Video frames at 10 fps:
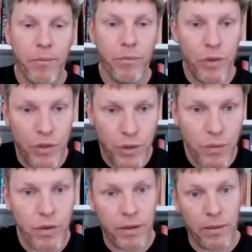
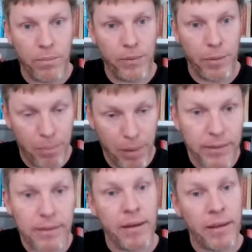reducing the
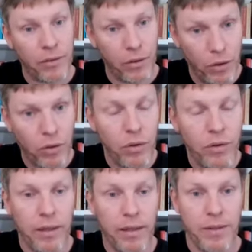bonnet line or the
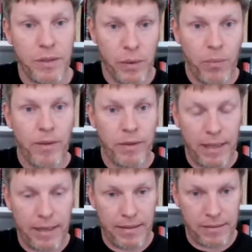hood line. So he wanted to
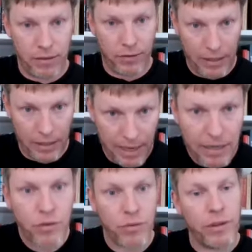get the sort of the
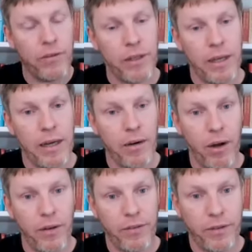entry of the air
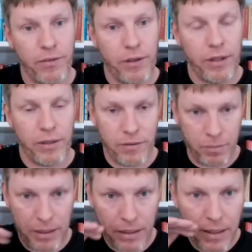onto the vehicle to
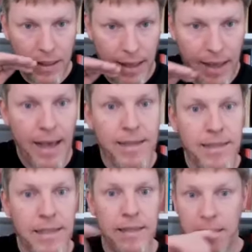be
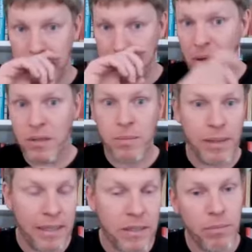as easy as
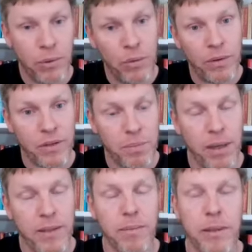possible, as smooth as
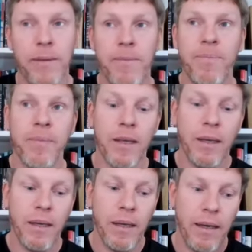possible.
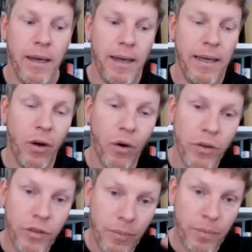In
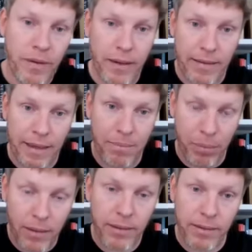order to get that
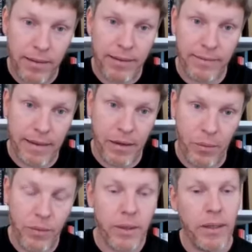bonnet line
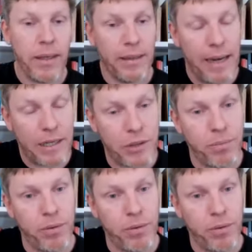down, it actually